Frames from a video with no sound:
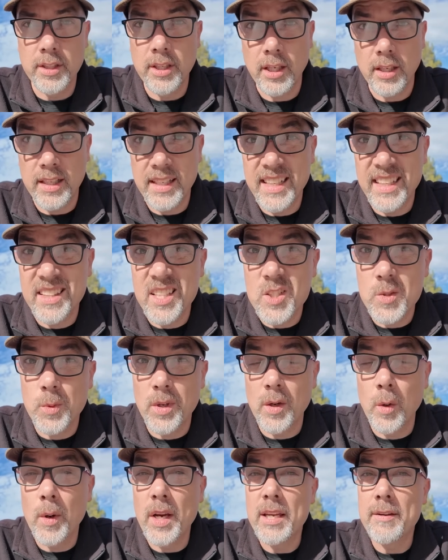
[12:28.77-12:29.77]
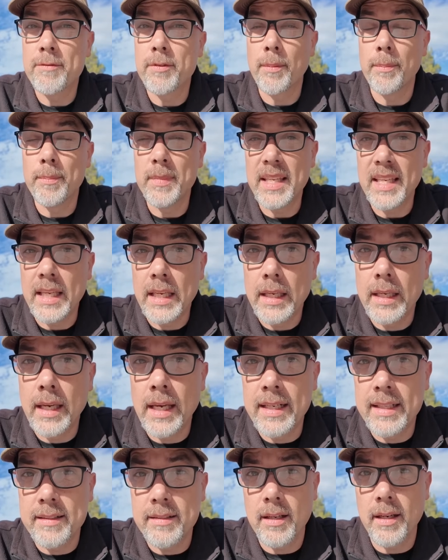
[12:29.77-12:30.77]
You're not gonna get this one away from me
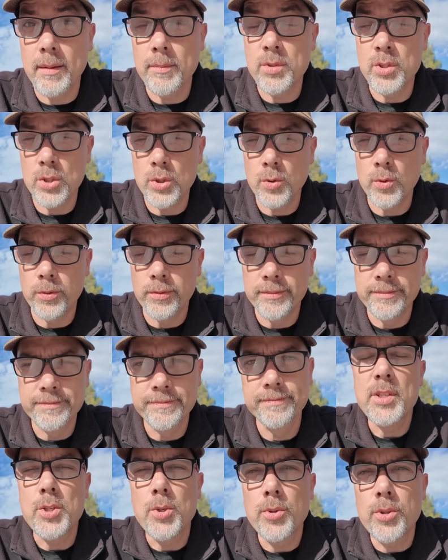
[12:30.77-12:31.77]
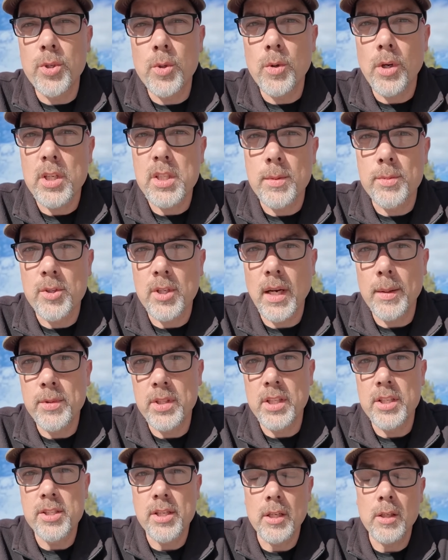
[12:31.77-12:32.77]
anytime soon. Be sure you are
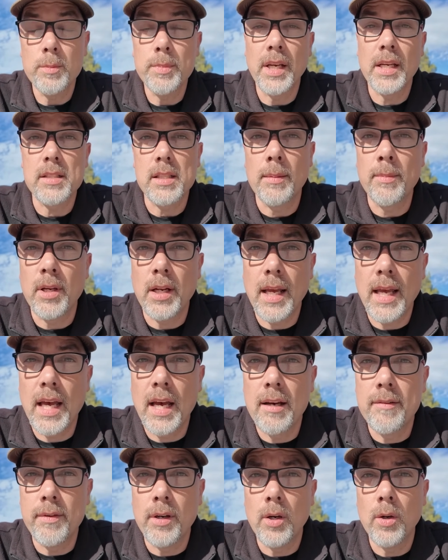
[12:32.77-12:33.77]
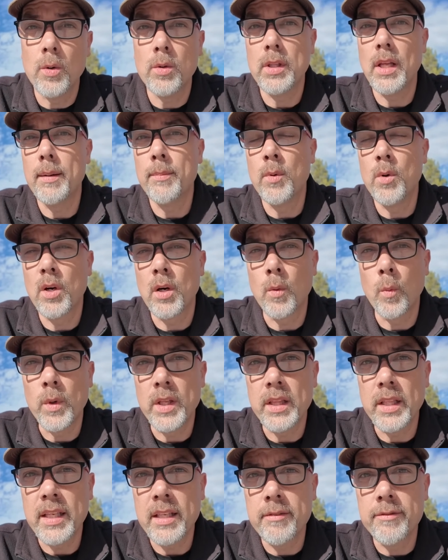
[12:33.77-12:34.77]
subscribed to the channel because I'm gonna have a whole lot more
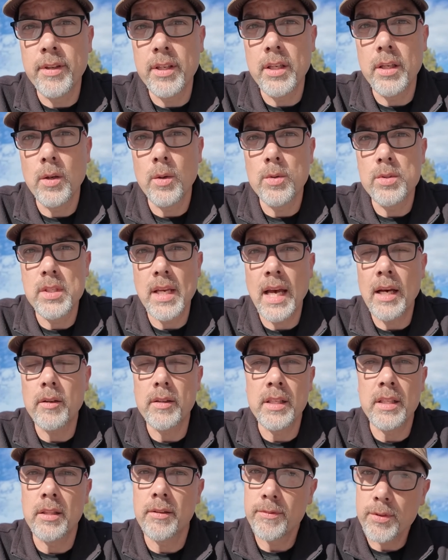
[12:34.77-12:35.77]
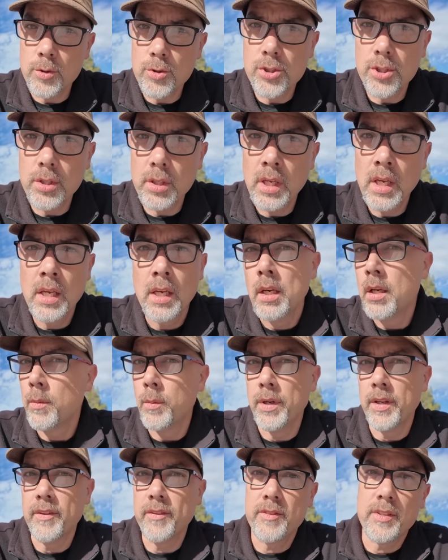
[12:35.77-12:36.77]
WinLink videos out in the future
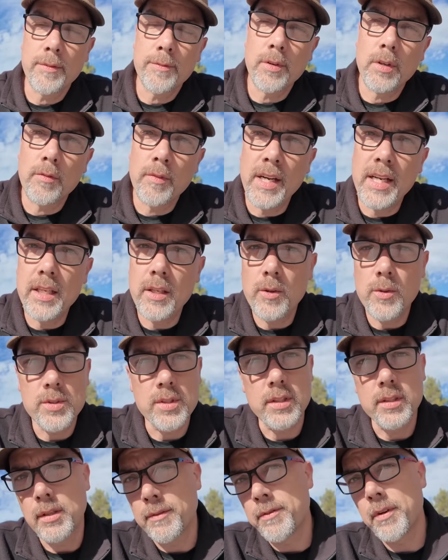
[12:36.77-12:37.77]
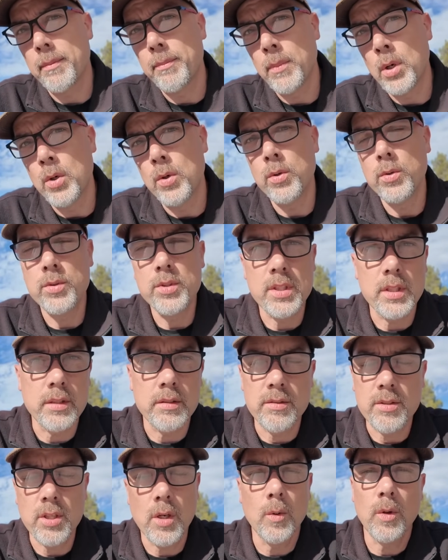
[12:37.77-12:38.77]
with different radios and different modes
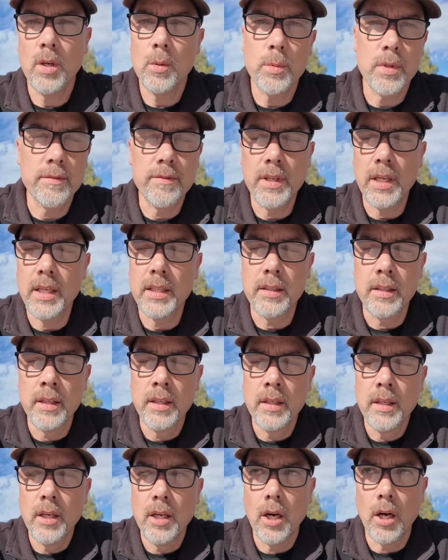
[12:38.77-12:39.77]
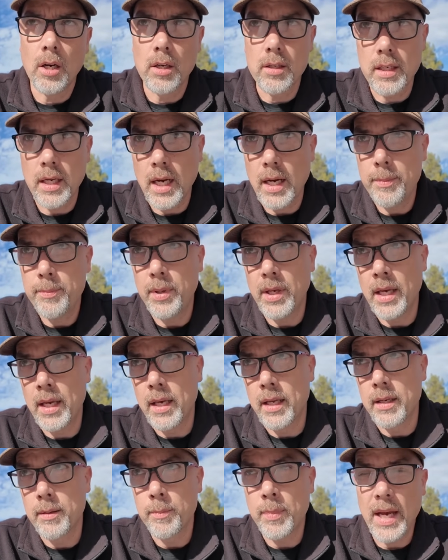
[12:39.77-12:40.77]
and so on. We've got ARDOP
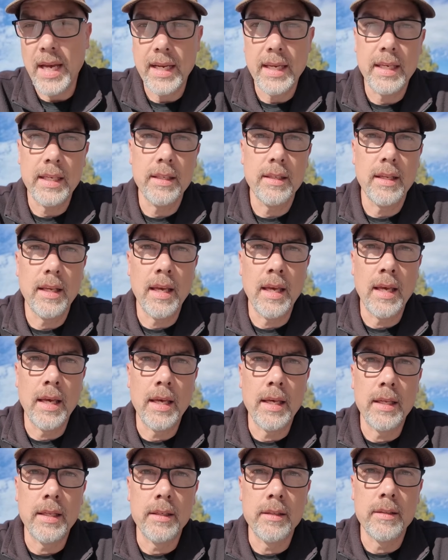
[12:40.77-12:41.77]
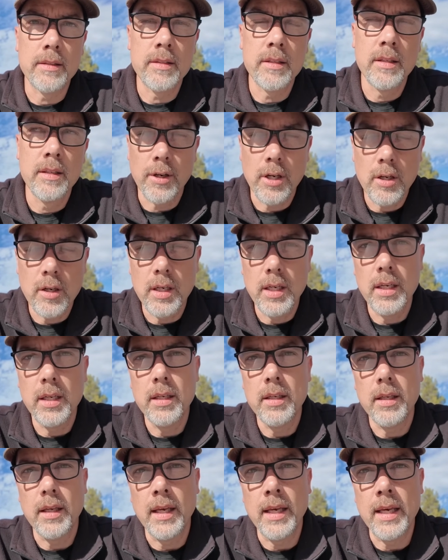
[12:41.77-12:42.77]
and Packet and
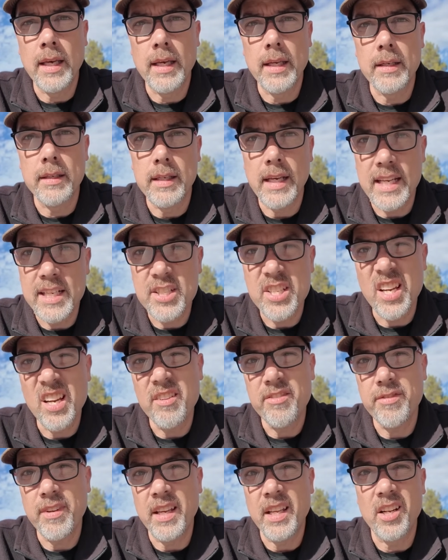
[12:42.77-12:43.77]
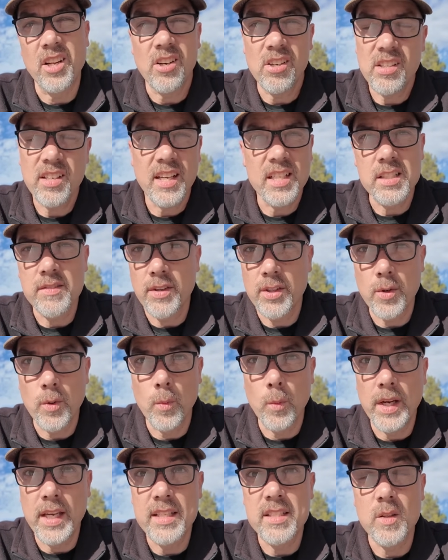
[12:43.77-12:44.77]
VARA and HF and all kinds of
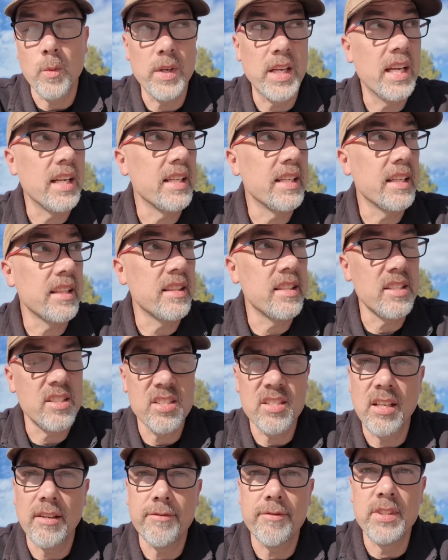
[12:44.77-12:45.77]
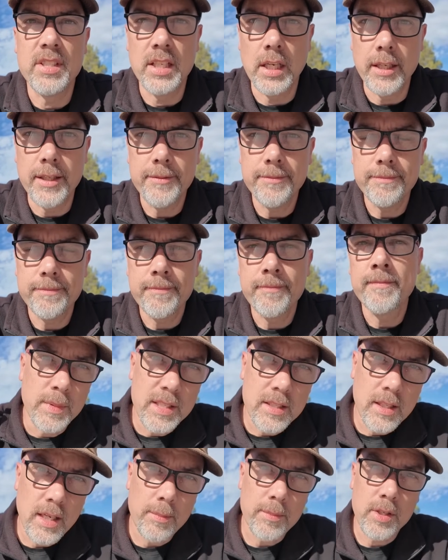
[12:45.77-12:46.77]
other ways that we gotta get this stuff done. In the
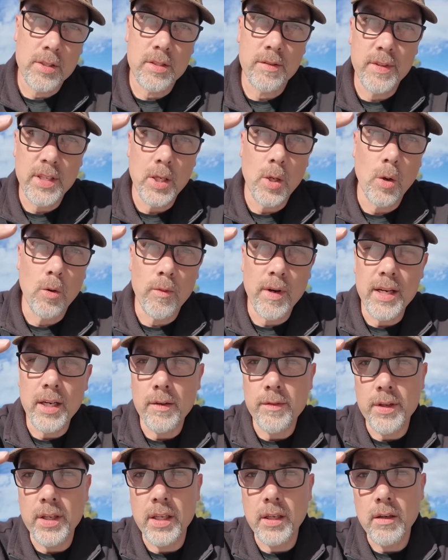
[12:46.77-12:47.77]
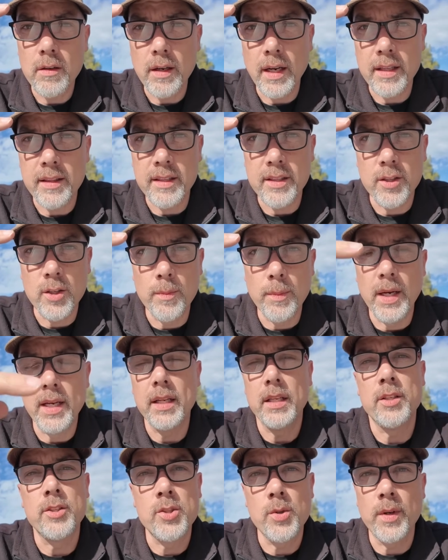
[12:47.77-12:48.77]
meantime, there's a video right over here I think you
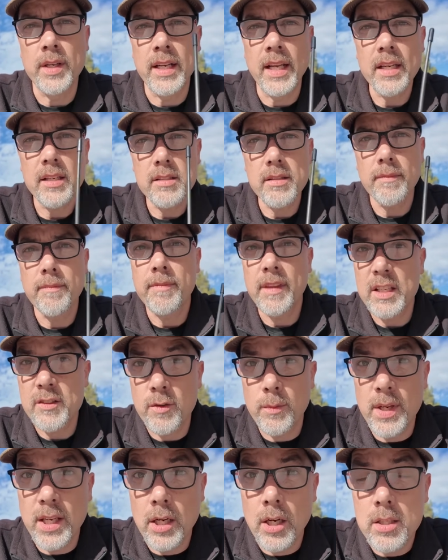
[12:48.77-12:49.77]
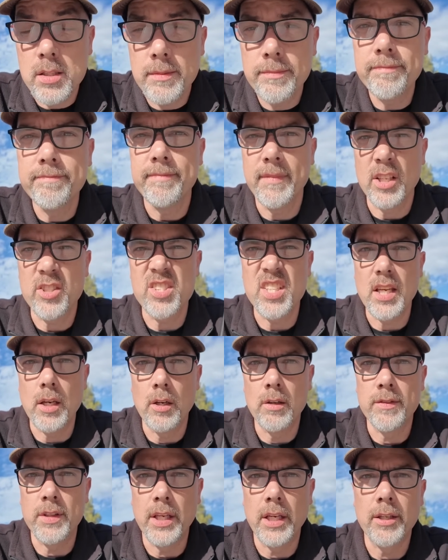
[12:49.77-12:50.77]
might enjoy next. Thanks for being awesome. I'll see
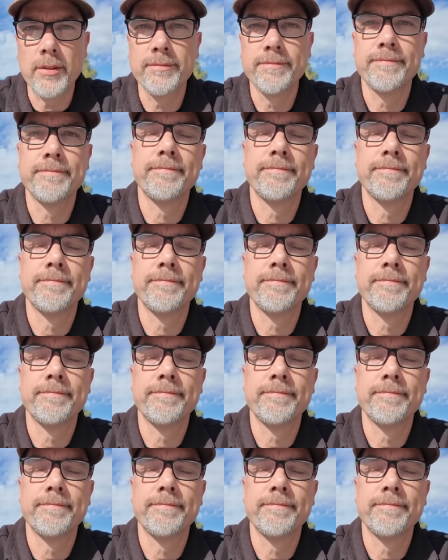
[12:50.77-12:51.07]
you over there.